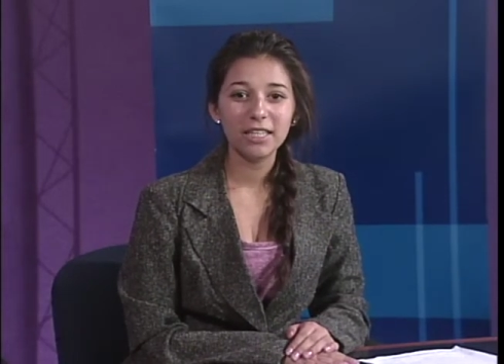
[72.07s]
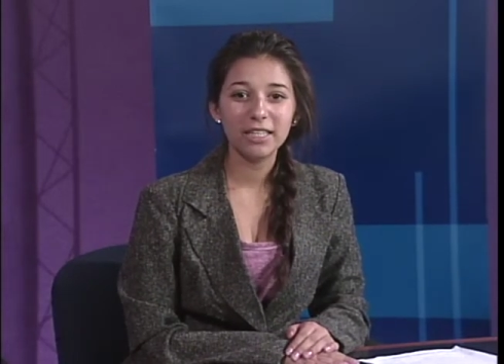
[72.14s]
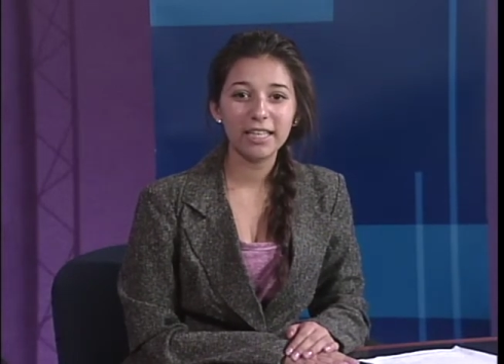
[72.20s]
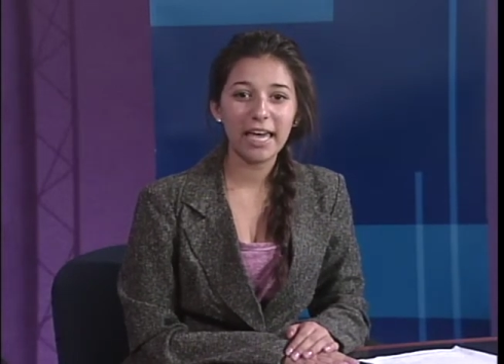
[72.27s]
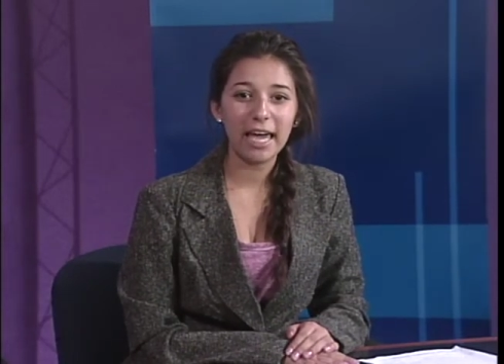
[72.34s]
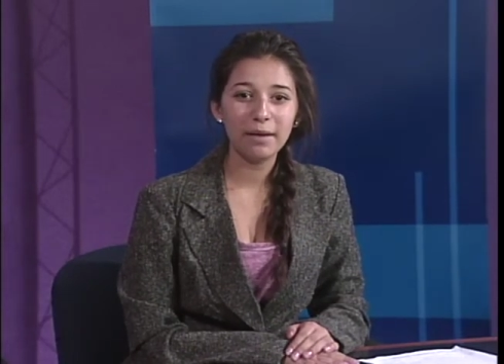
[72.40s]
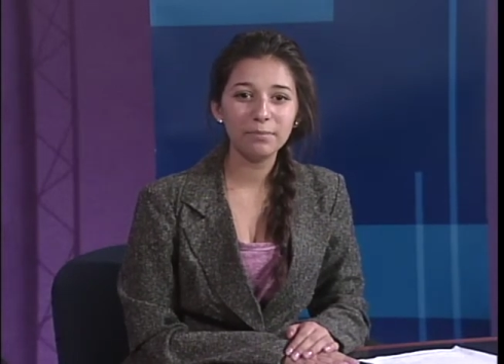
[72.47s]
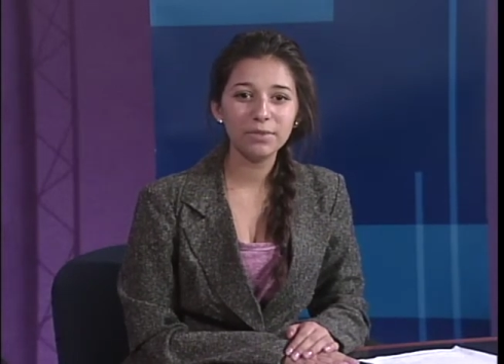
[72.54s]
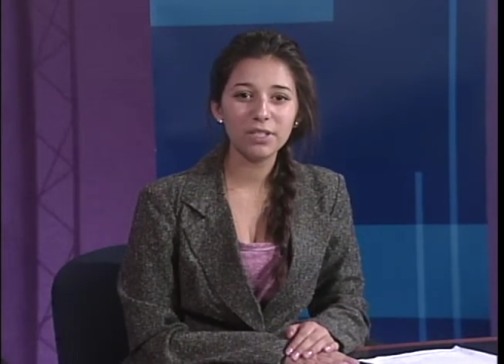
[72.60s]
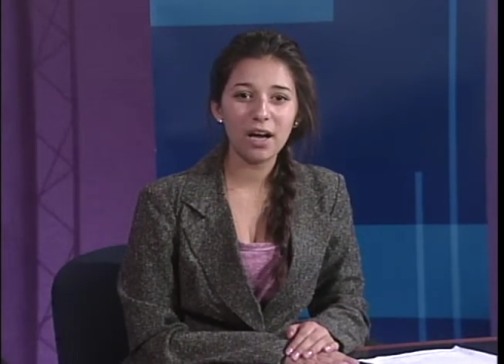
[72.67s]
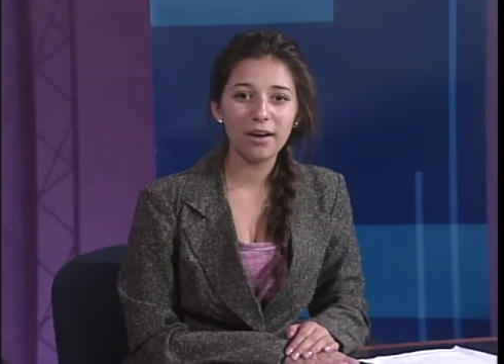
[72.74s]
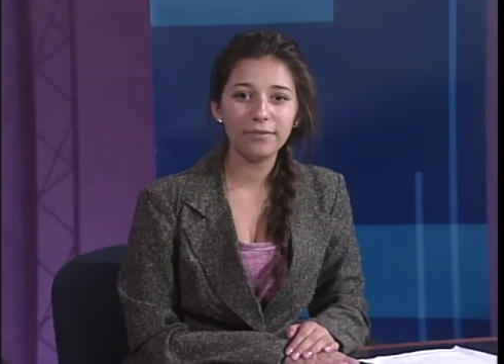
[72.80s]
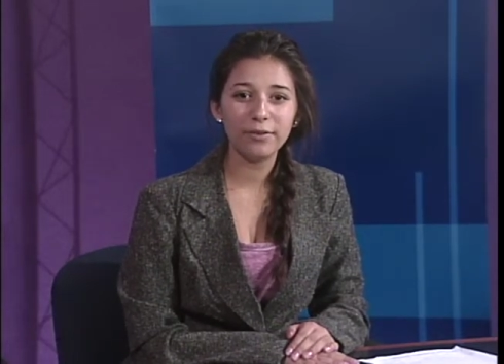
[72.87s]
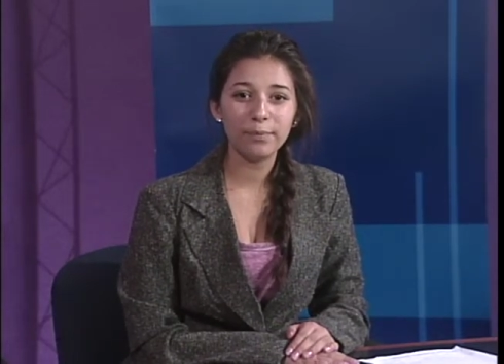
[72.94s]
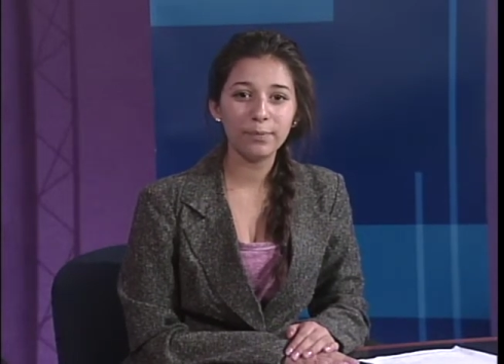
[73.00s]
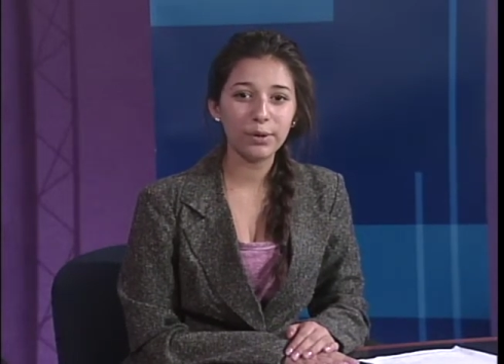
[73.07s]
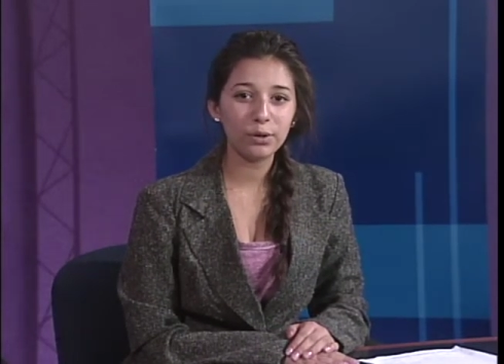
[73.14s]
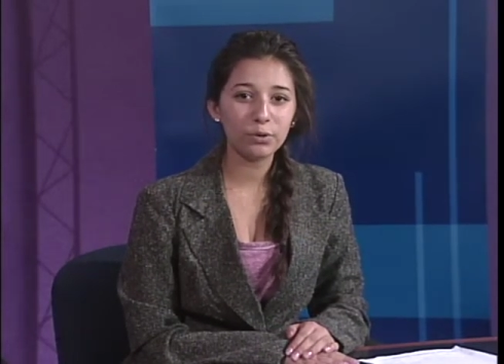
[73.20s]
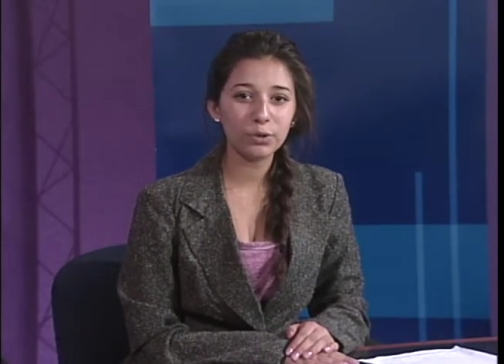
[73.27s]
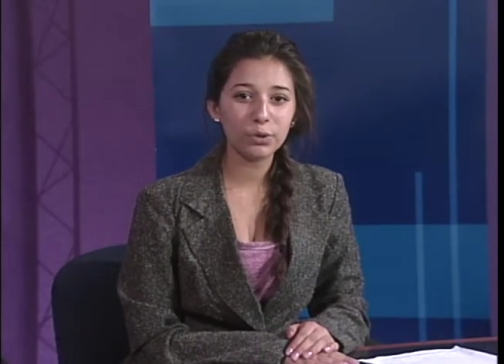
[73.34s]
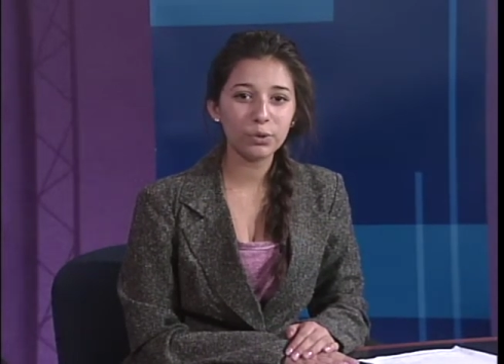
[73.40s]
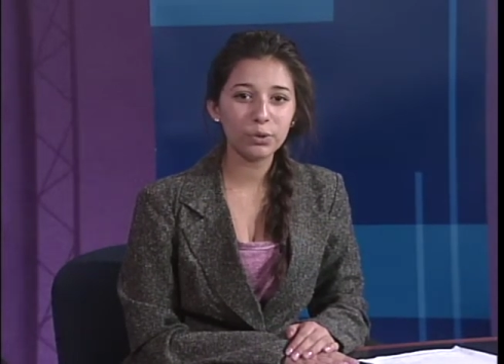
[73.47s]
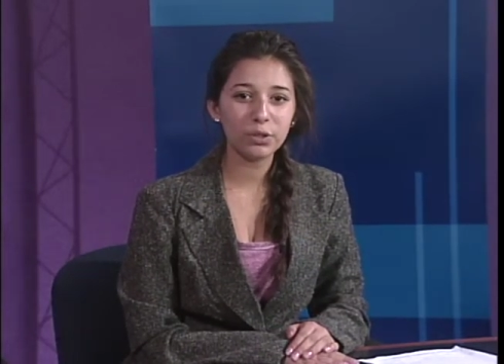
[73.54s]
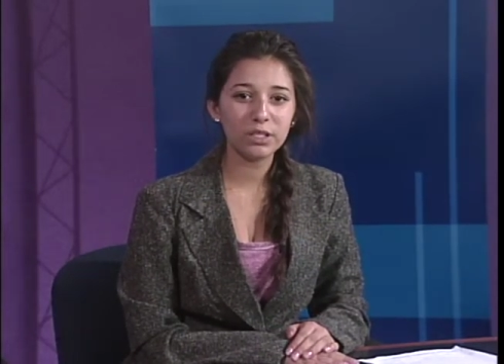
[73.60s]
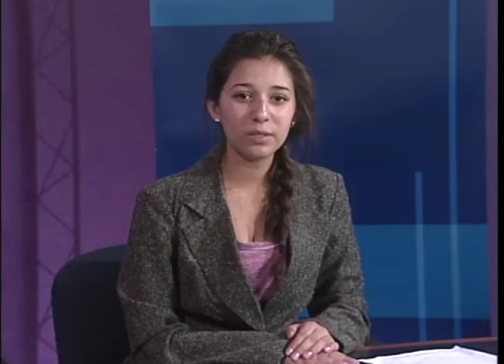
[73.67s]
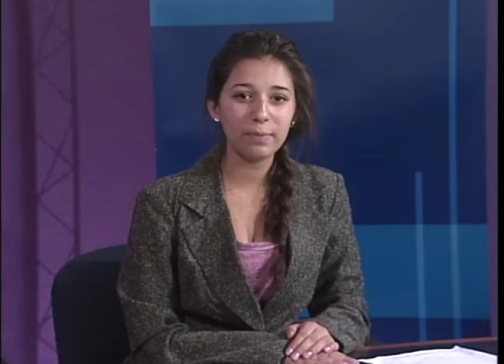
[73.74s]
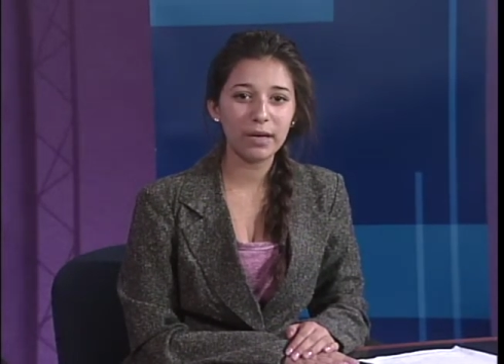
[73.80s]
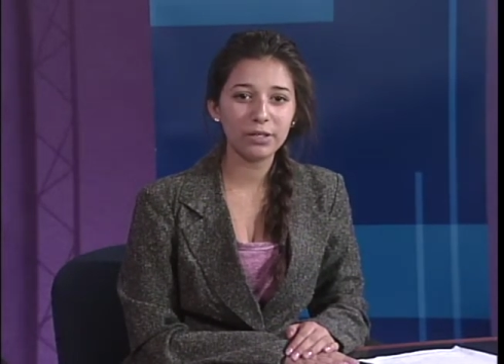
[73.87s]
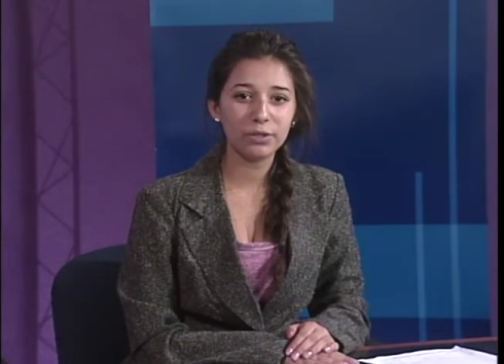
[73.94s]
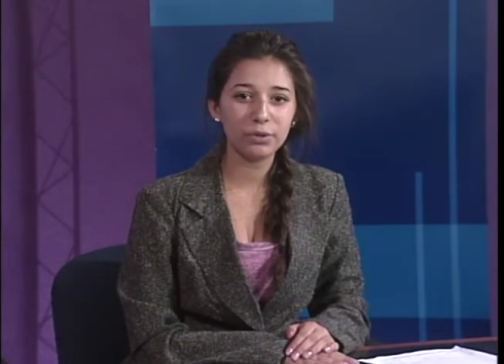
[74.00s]
The games offer middle school
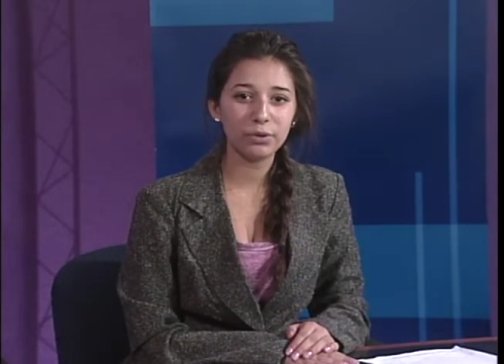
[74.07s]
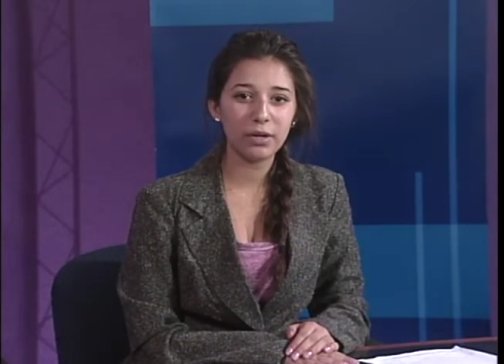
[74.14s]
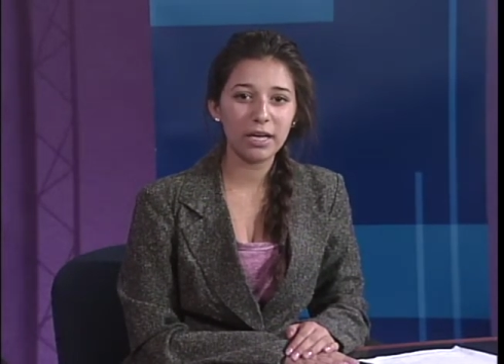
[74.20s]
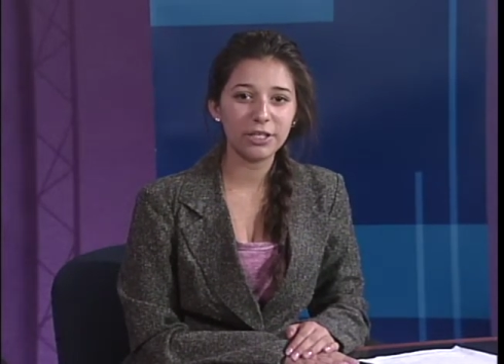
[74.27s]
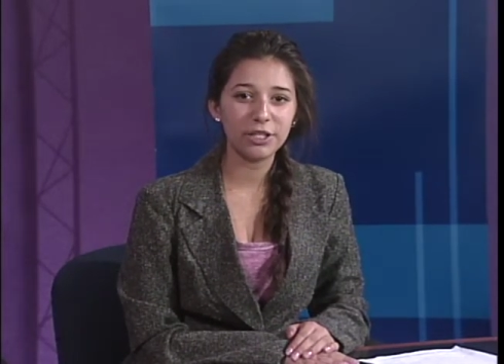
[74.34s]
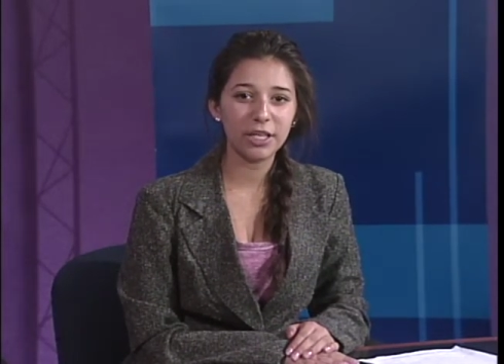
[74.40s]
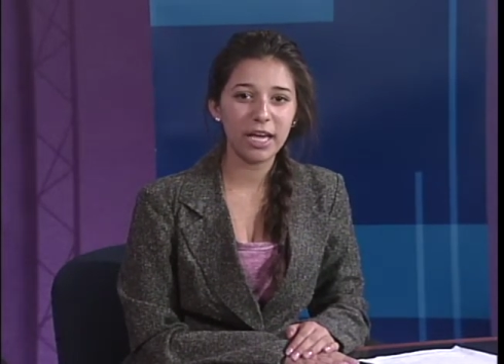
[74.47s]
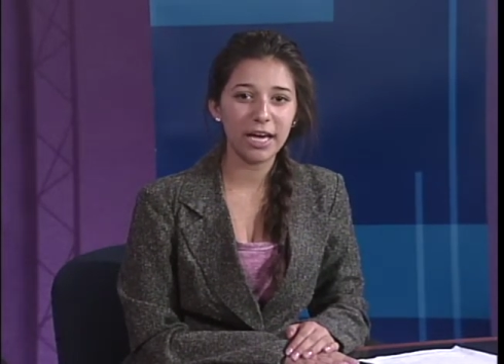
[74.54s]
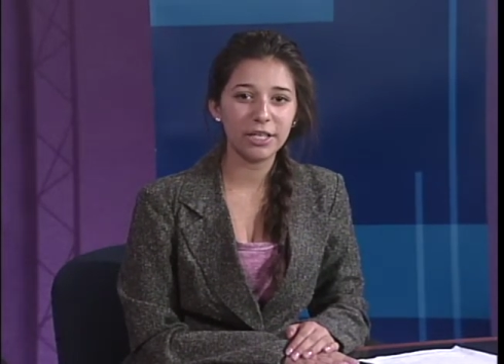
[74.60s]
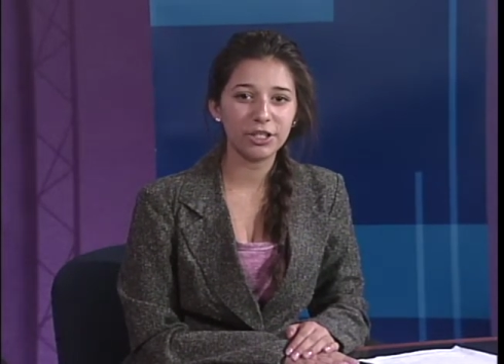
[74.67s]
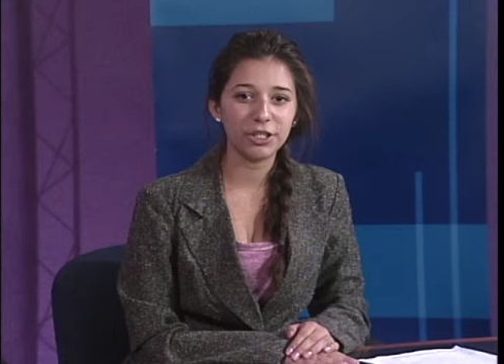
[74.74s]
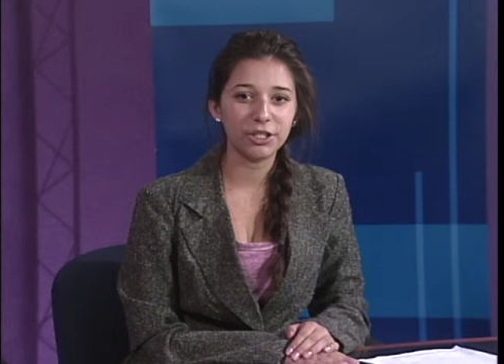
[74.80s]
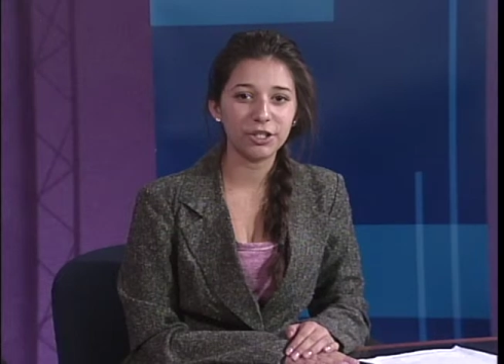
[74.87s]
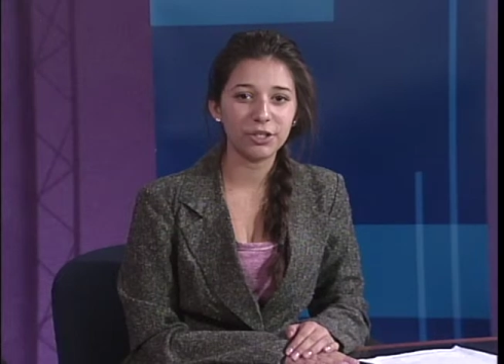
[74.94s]
special education